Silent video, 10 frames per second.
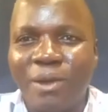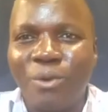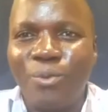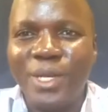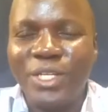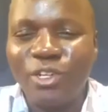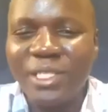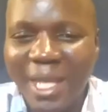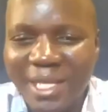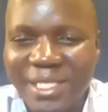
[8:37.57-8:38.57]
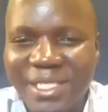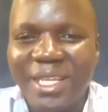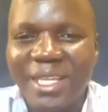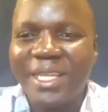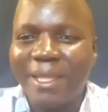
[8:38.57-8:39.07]
We don't just
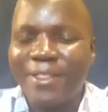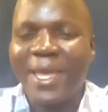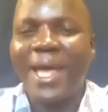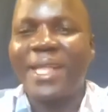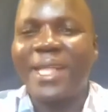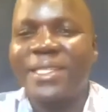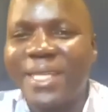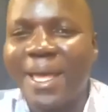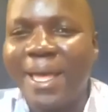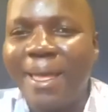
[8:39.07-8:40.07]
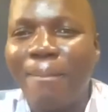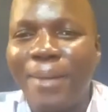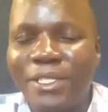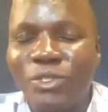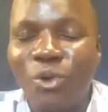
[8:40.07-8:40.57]
give the answer
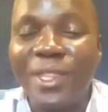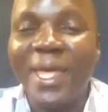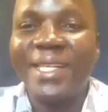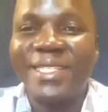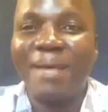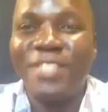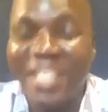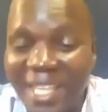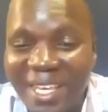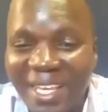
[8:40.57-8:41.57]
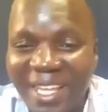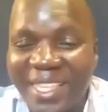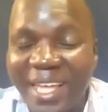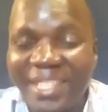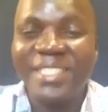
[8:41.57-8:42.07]
based on the assumption.
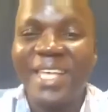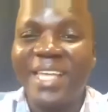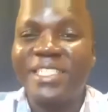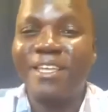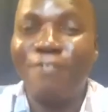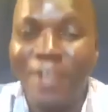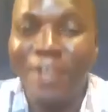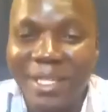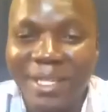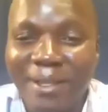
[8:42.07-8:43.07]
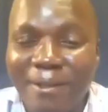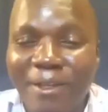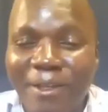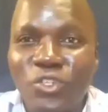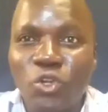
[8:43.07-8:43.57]
That is scientific.
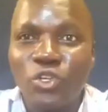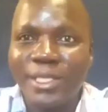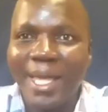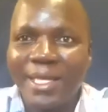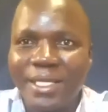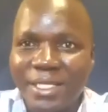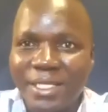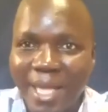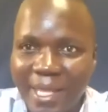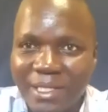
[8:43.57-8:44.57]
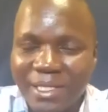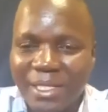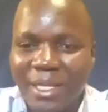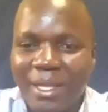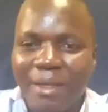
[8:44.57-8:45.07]
So studying
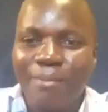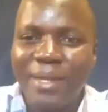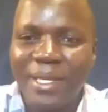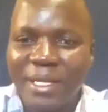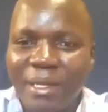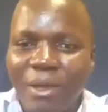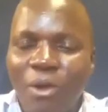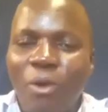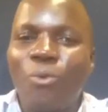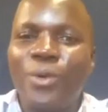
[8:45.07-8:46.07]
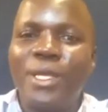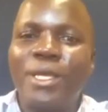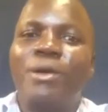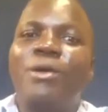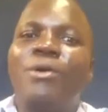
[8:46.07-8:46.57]
science, meaning
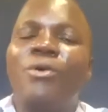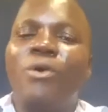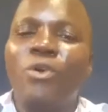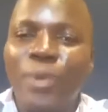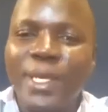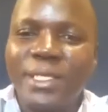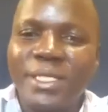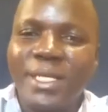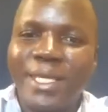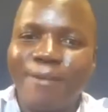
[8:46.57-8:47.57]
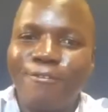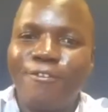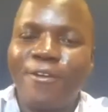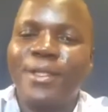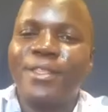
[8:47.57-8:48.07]
we always give
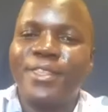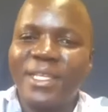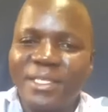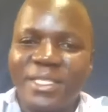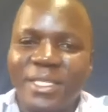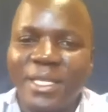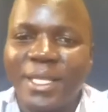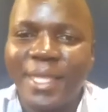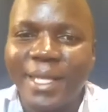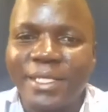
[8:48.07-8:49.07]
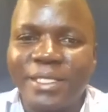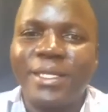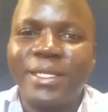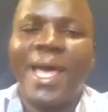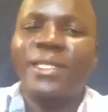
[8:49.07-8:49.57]
things that
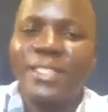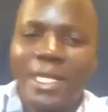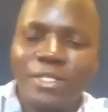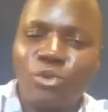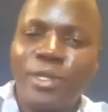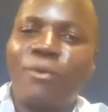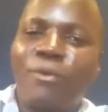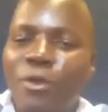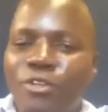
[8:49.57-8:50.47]
the answers to the